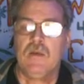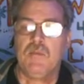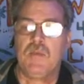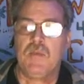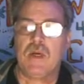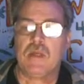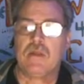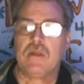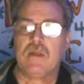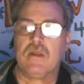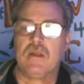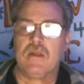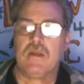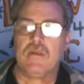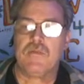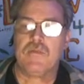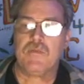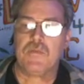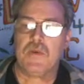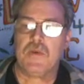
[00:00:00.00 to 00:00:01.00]
but
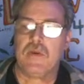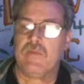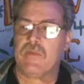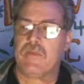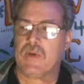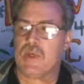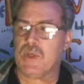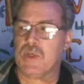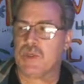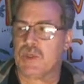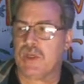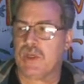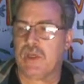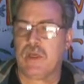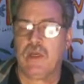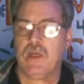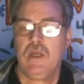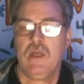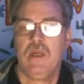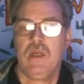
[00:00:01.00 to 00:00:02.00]
the free
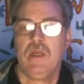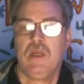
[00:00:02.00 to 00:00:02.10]
version